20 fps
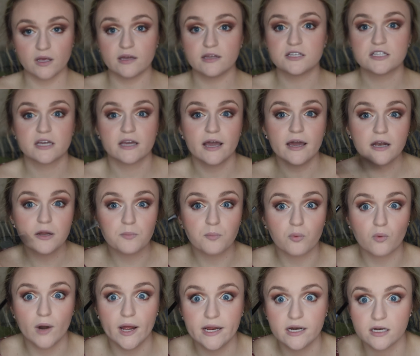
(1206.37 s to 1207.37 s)
And to kind of
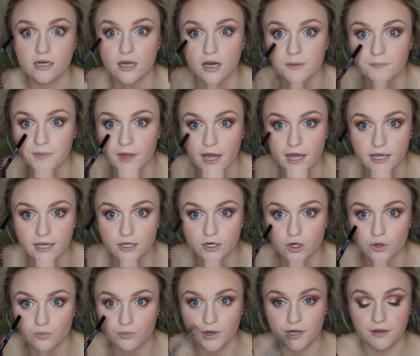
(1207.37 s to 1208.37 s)
brighten up that
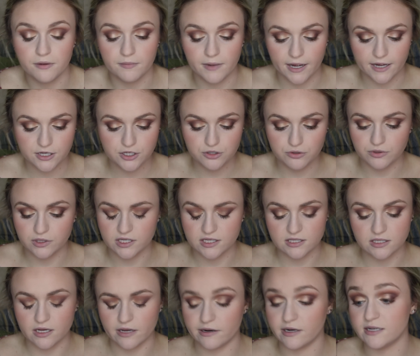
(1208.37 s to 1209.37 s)
inner rim, I do
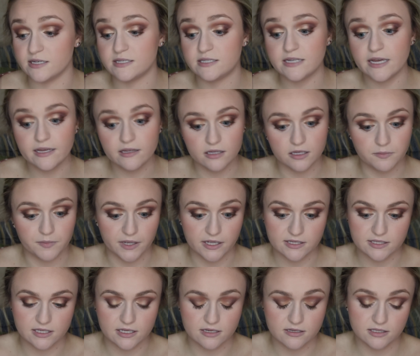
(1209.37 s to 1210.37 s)
this on a daily
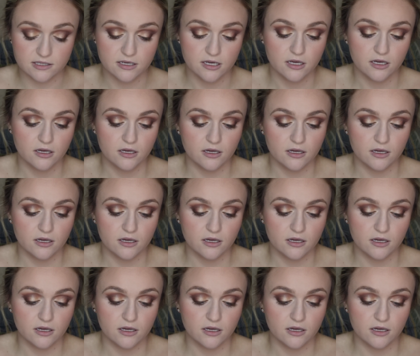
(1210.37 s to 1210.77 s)
basis.